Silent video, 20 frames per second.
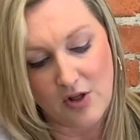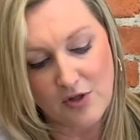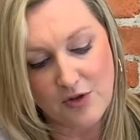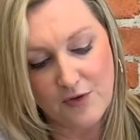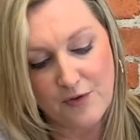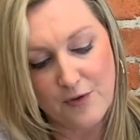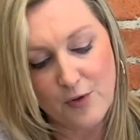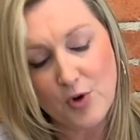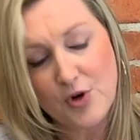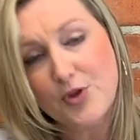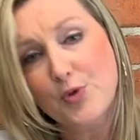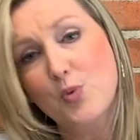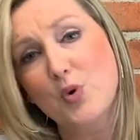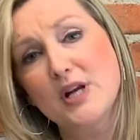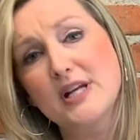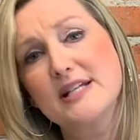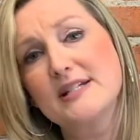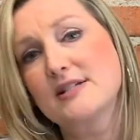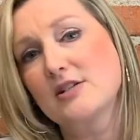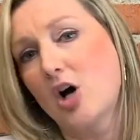The the fourth
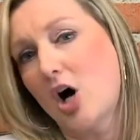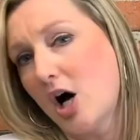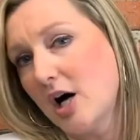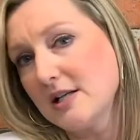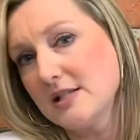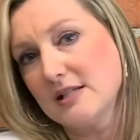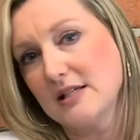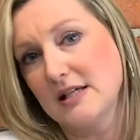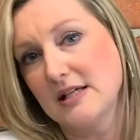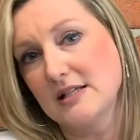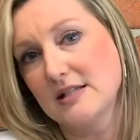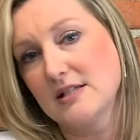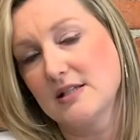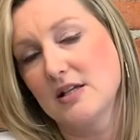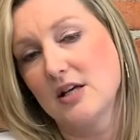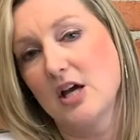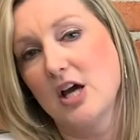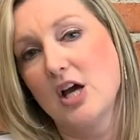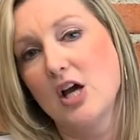one is content.